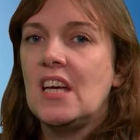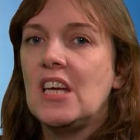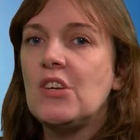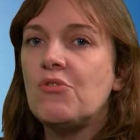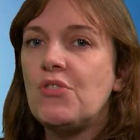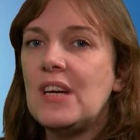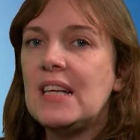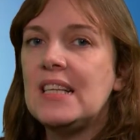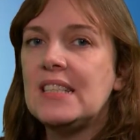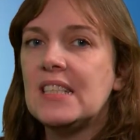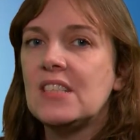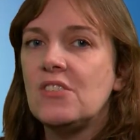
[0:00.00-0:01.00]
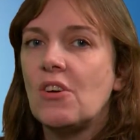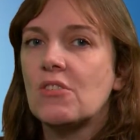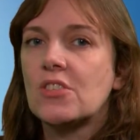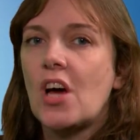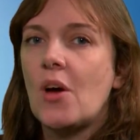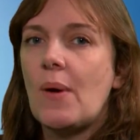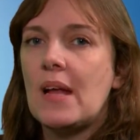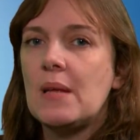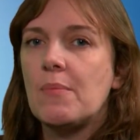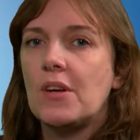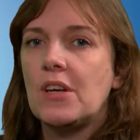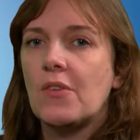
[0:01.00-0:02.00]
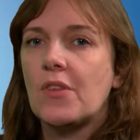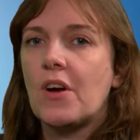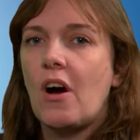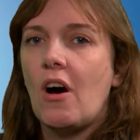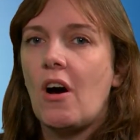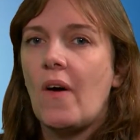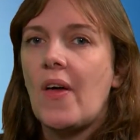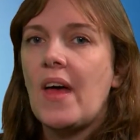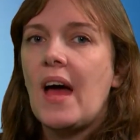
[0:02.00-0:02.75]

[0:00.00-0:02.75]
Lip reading: He really did not owe any money on the car,